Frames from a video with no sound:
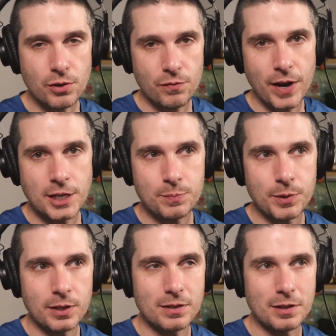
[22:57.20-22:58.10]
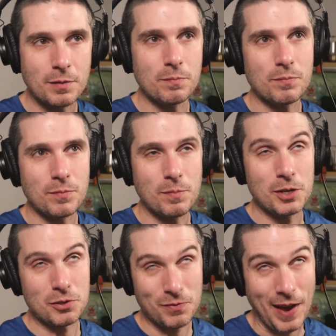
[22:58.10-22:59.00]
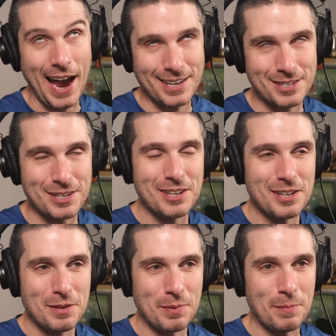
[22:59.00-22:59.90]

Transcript: fast, but I mean there's fast, but I'm